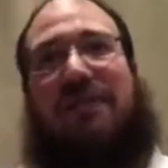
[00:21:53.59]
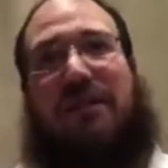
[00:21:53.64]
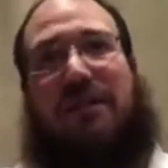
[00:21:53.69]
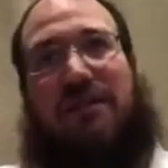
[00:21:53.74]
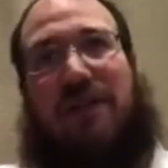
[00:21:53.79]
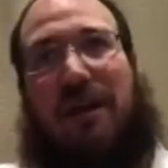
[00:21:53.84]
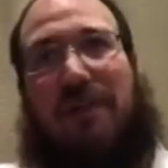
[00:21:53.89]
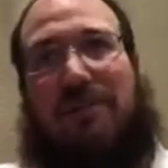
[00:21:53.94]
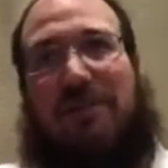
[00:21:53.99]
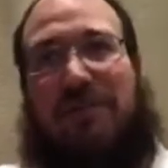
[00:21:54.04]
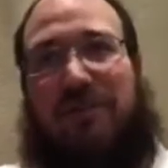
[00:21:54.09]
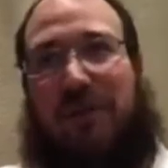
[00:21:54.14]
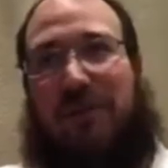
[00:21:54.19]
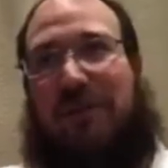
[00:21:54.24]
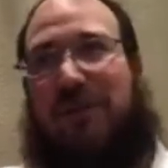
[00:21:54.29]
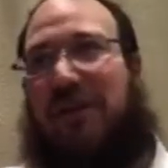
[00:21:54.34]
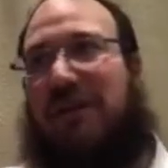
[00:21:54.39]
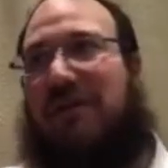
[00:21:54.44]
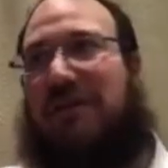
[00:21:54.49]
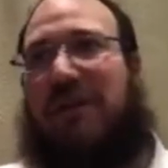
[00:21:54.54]
It comes from
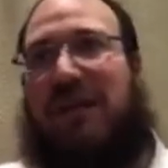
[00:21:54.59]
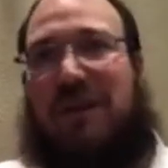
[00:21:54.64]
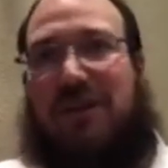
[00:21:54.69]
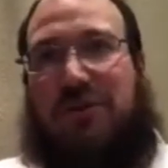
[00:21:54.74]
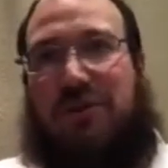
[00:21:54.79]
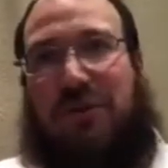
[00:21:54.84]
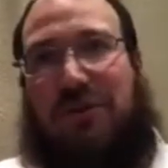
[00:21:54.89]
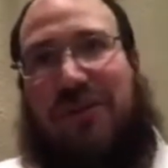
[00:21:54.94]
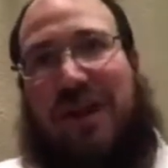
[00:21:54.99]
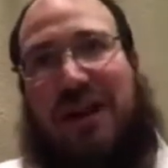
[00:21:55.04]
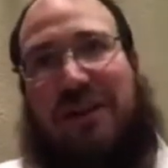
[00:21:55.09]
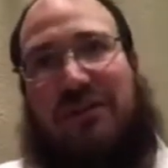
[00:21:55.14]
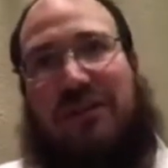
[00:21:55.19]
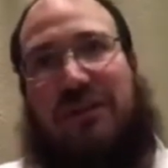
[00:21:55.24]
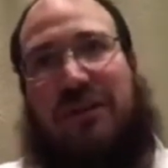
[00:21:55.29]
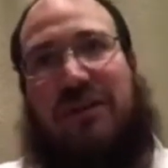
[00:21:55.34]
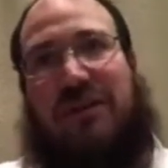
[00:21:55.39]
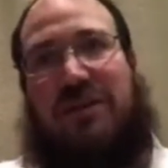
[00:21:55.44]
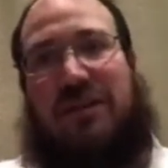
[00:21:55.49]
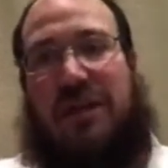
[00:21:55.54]
the intellectual
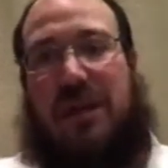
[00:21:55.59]
faculties.